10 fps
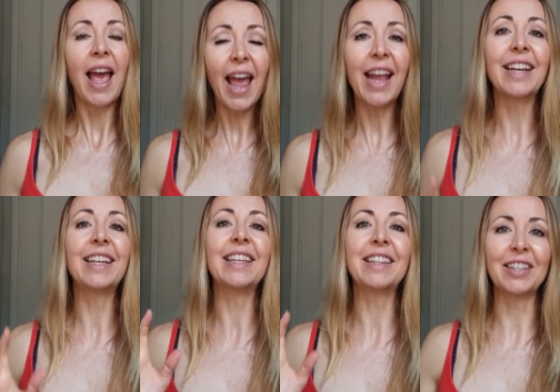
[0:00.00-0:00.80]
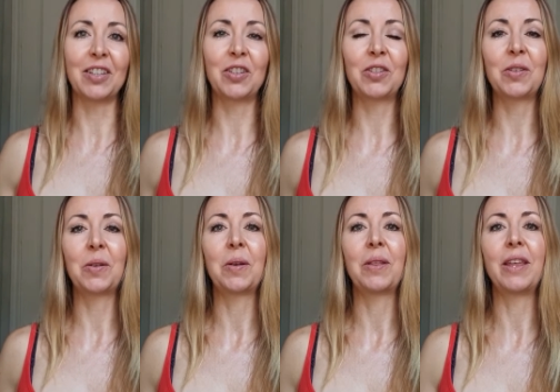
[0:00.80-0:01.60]
And get this,
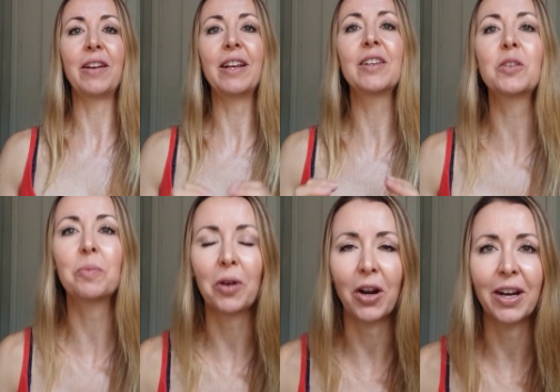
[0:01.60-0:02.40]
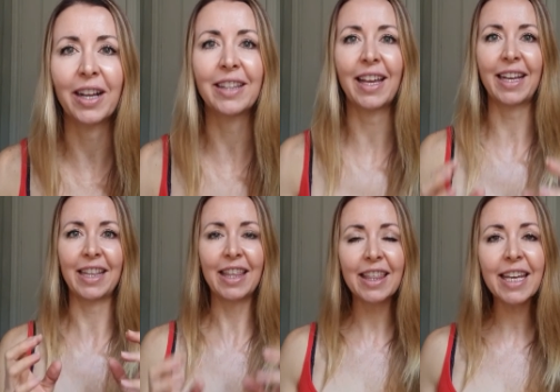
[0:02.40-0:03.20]
there is a product that can
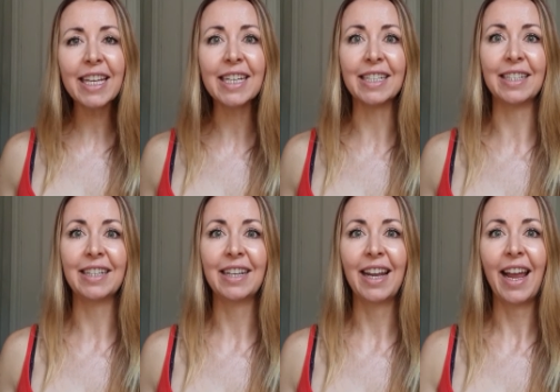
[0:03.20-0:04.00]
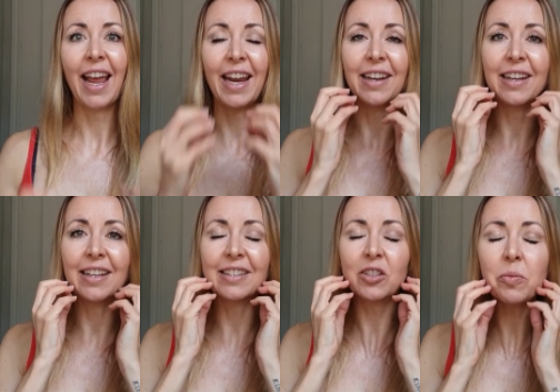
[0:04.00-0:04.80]
thicken and
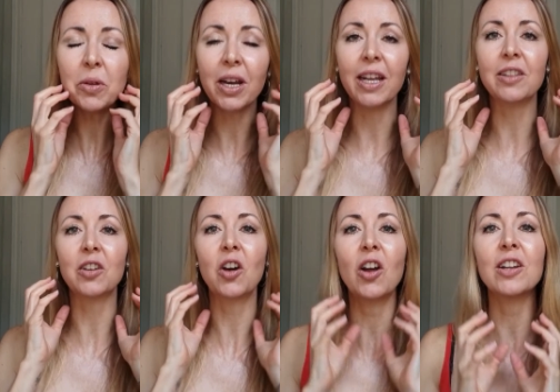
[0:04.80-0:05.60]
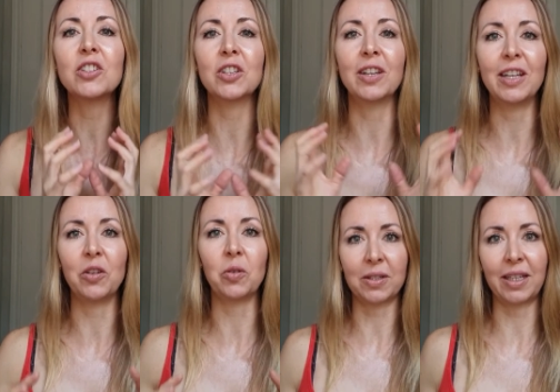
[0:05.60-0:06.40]
stimulate the collagen in
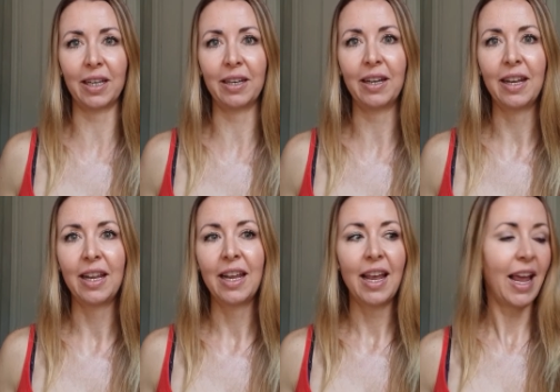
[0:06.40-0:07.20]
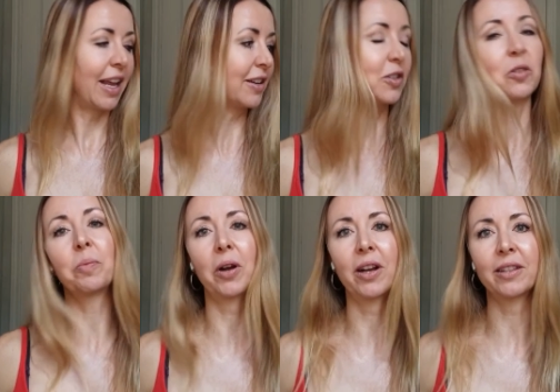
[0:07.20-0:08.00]
your skin. And it's the
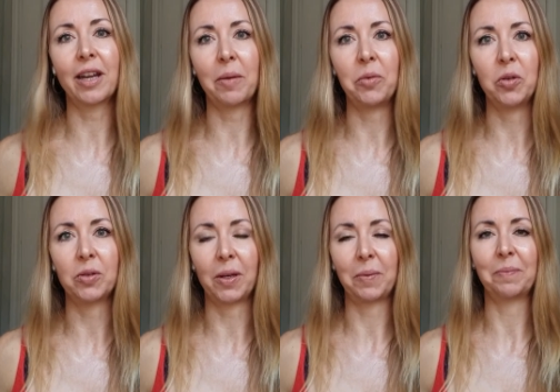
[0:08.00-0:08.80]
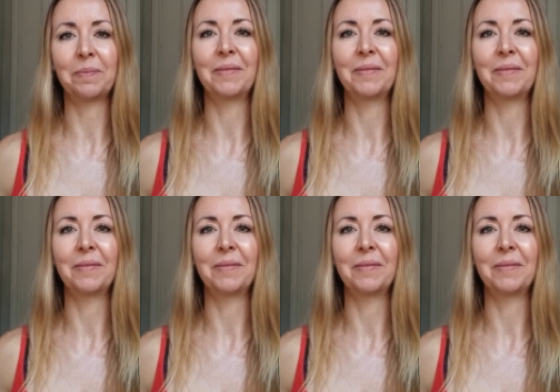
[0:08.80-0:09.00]
product that I'm using.